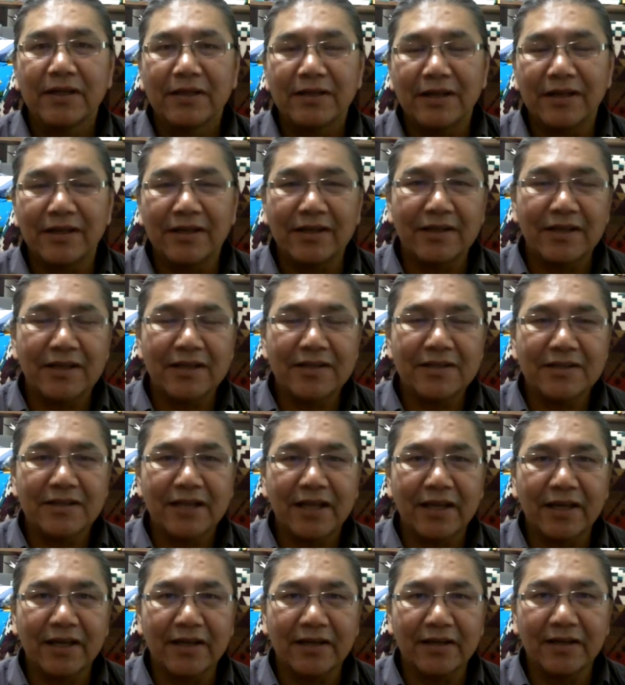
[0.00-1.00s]
that it does
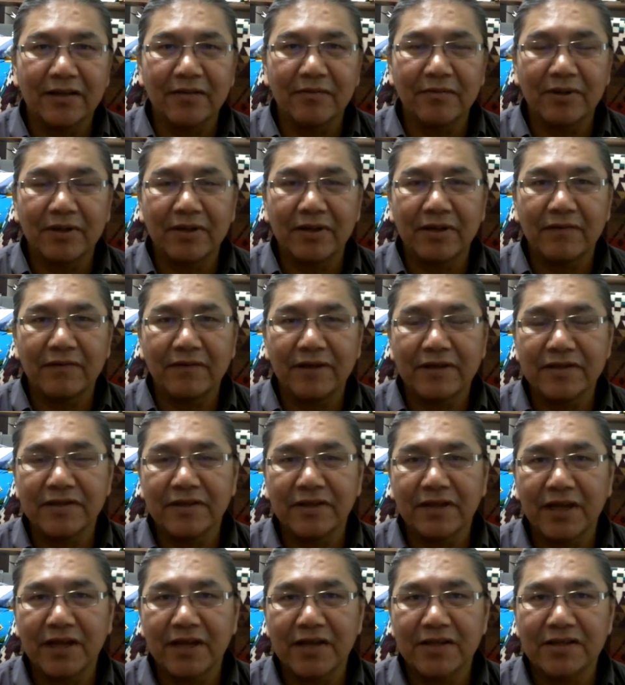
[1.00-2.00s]
take a little bit of
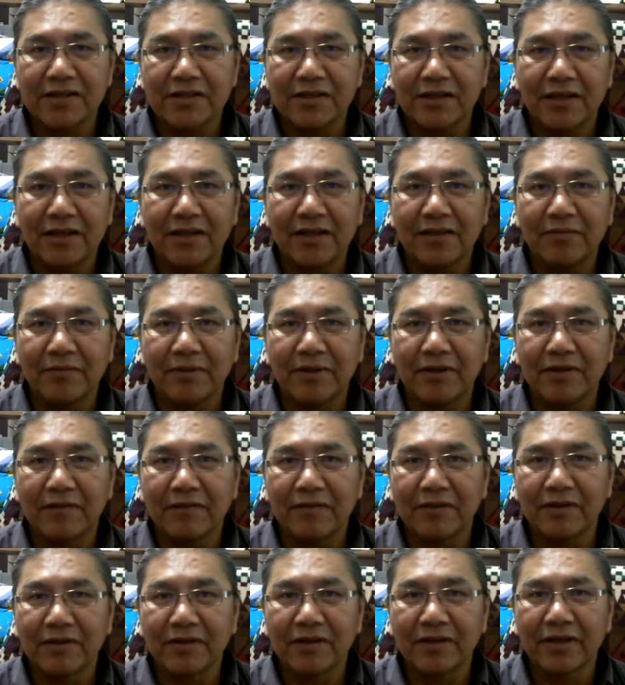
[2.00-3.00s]
education, a little bit of
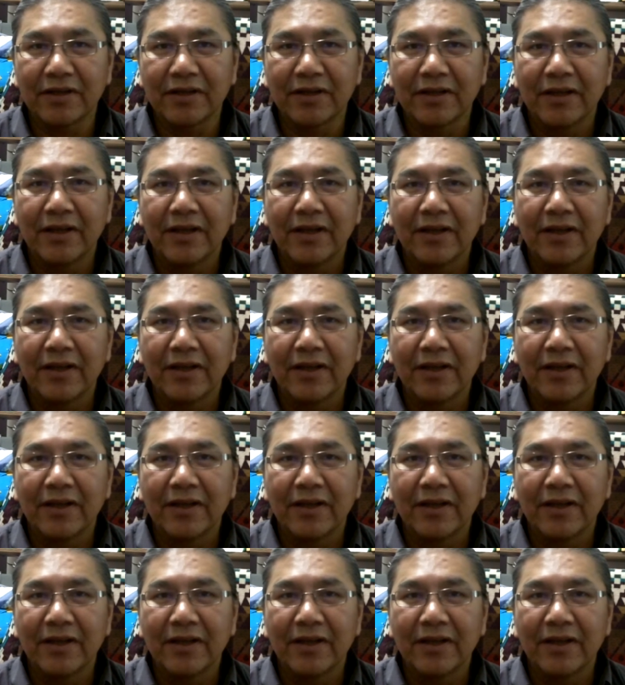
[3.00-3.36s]
learning.